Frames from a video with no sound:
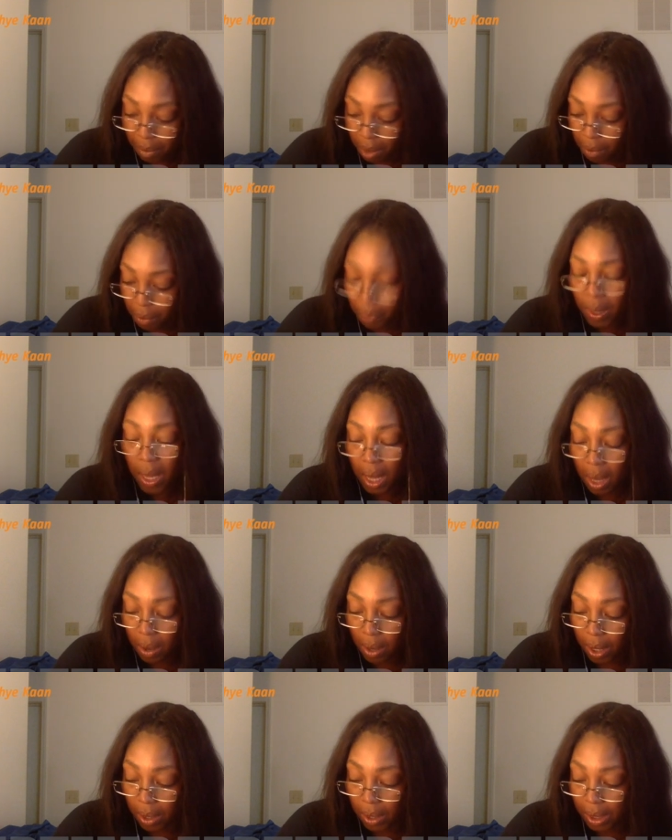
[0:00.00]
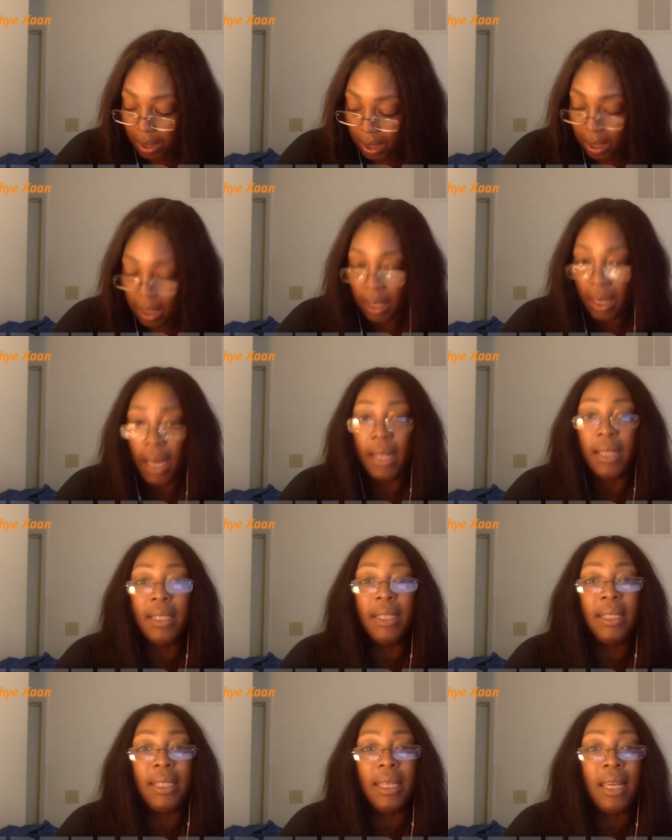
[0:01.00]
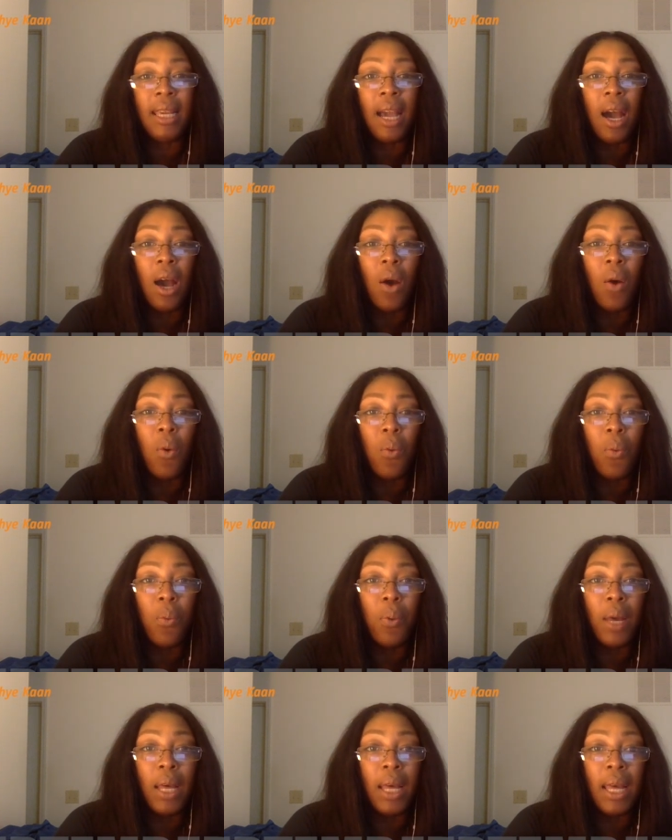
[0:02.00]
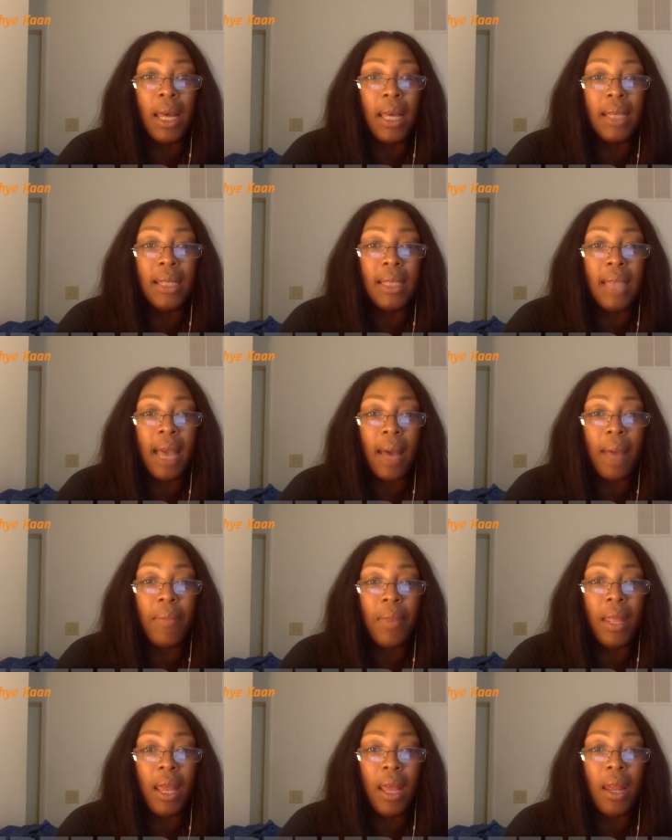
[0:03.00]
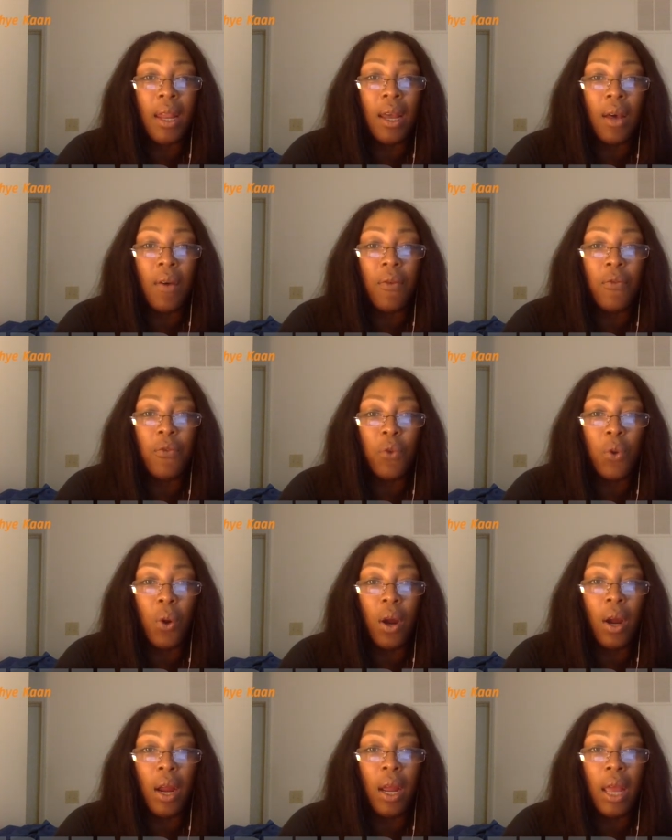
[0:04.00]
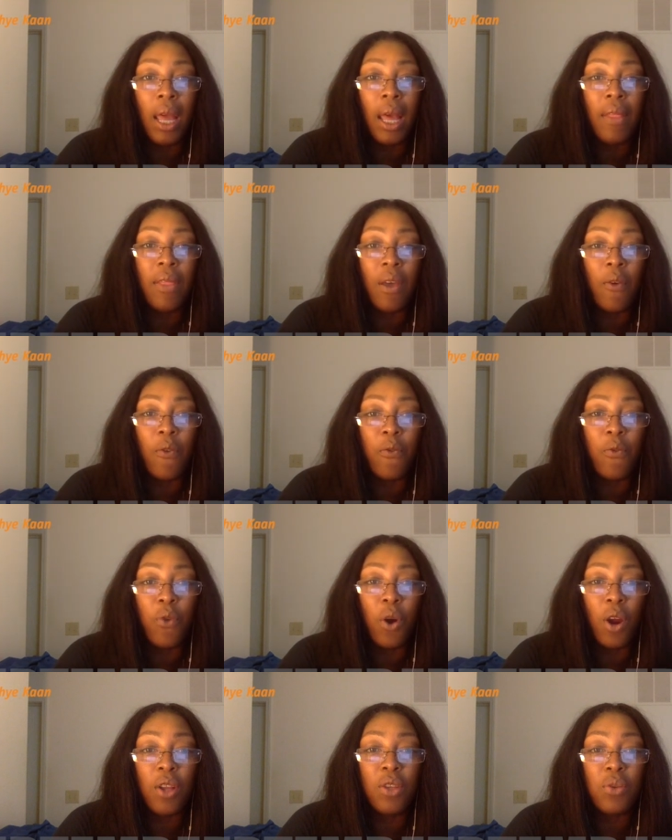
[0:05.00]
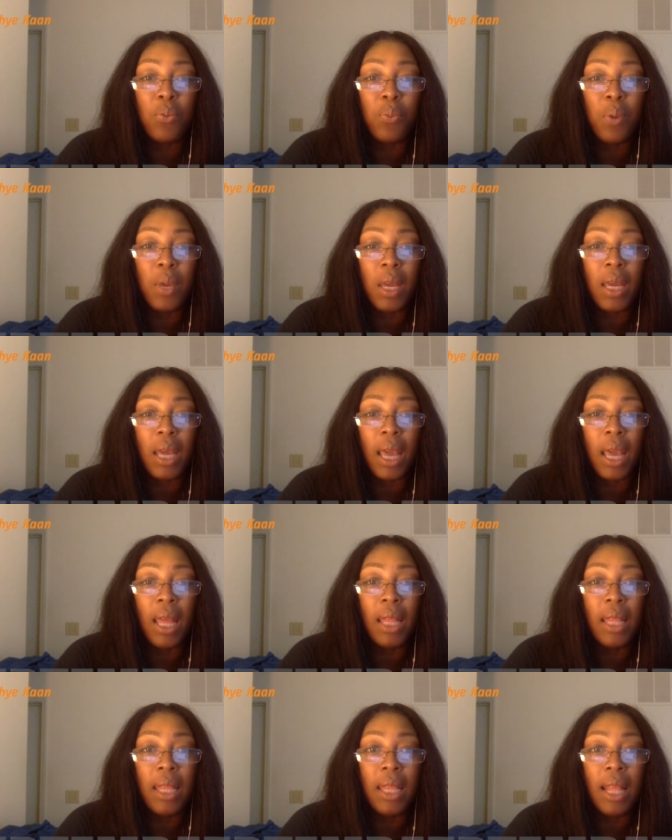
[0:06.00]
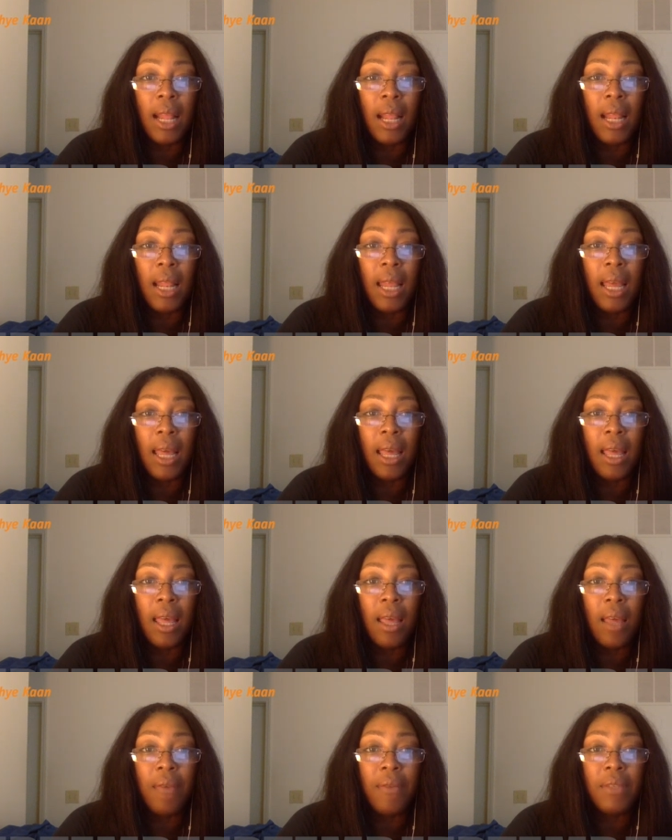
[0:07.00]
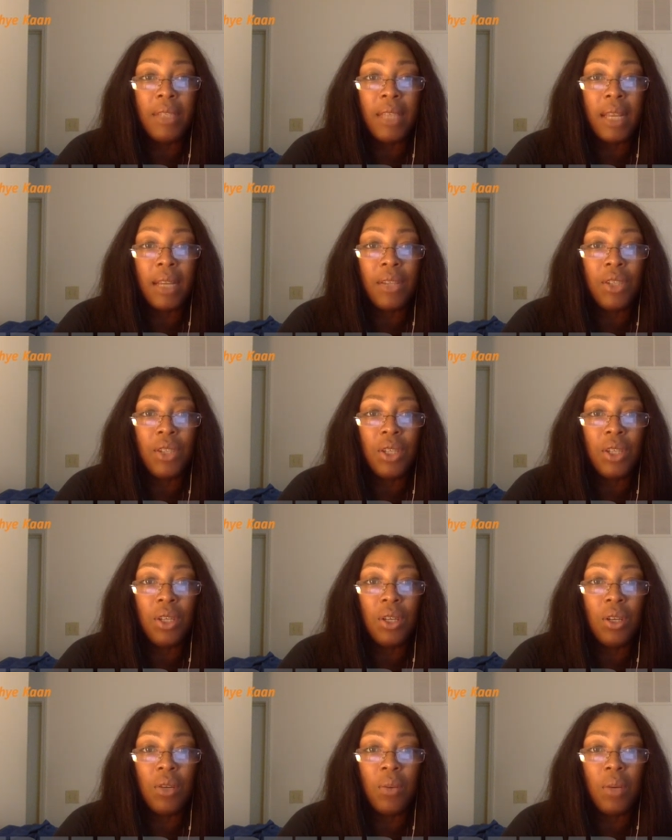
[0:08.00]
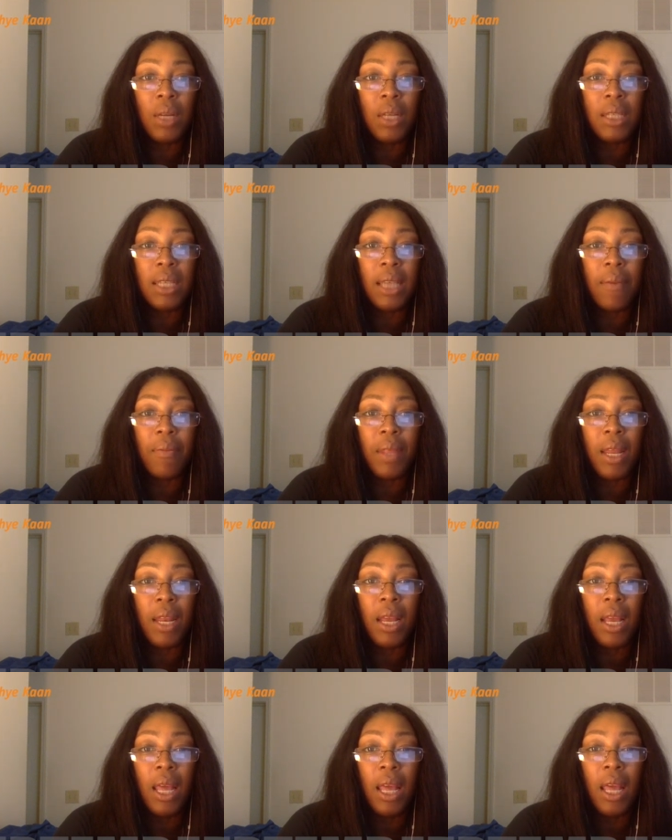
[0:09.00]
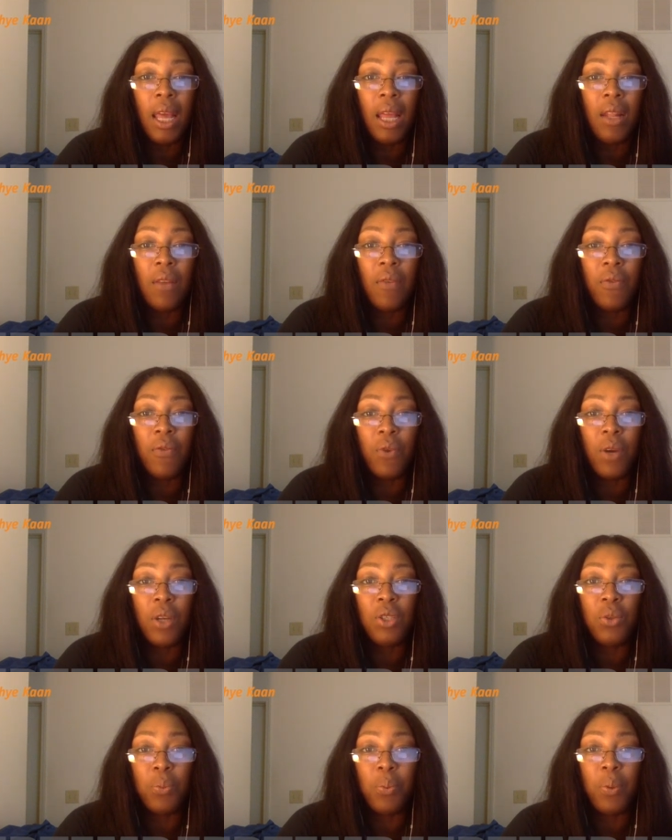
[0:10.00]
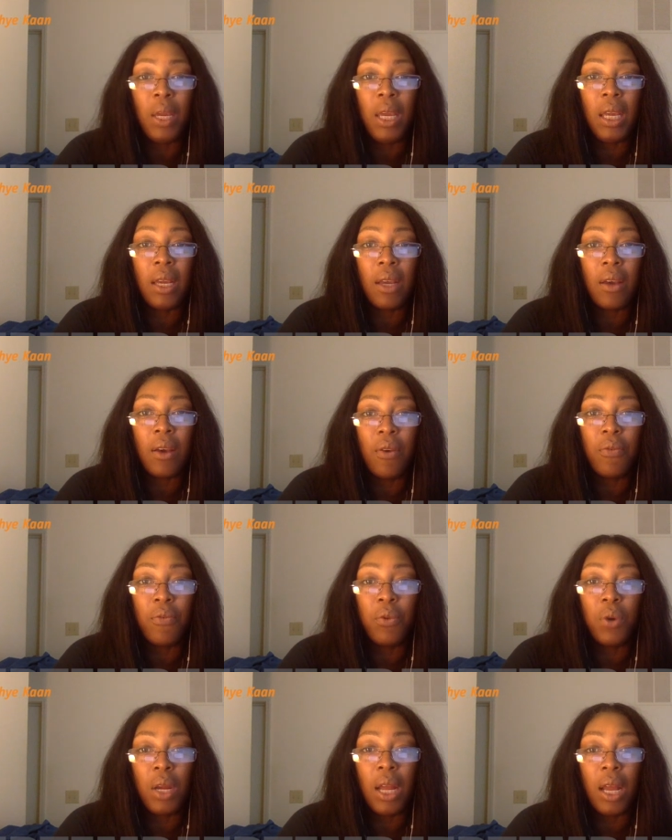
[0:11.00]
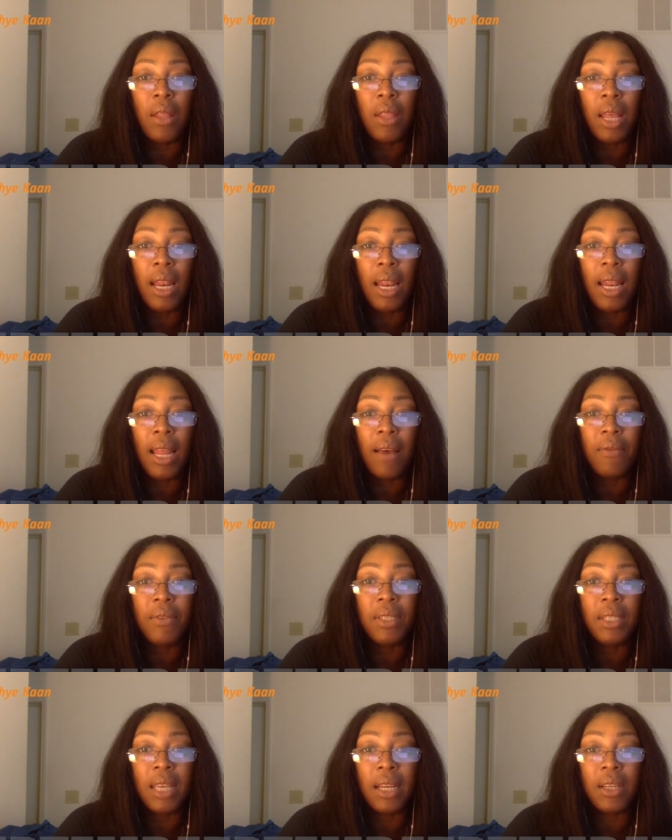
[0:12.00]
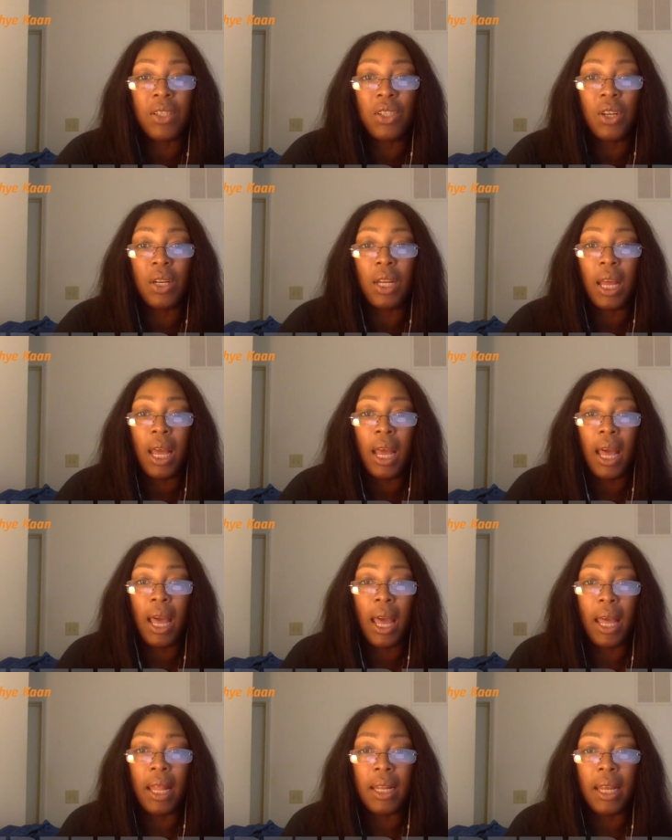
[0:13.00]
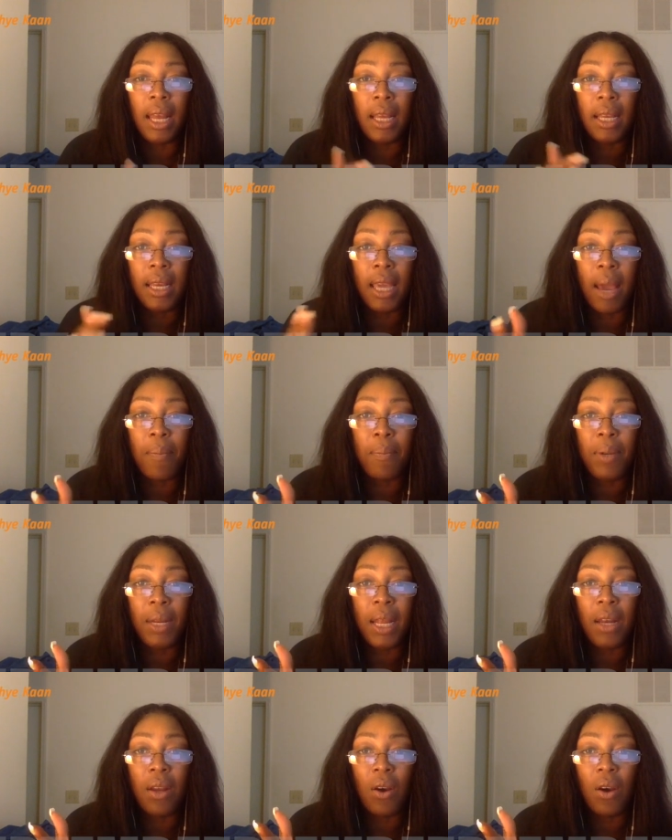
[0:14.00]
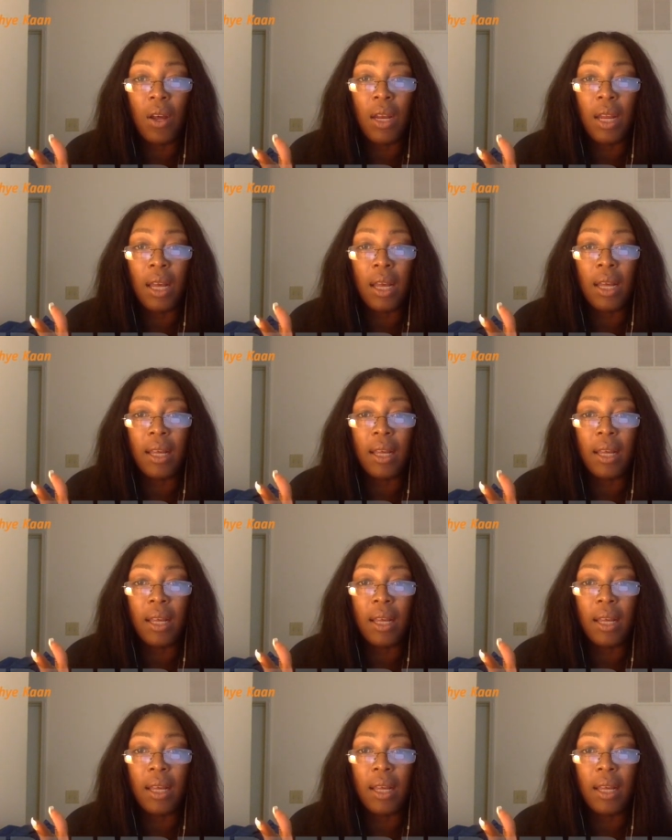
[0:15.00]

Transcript: we are going to look and see what is happening for the 4th week in the love section. What is happening in the 4th week for the love section? And gambling on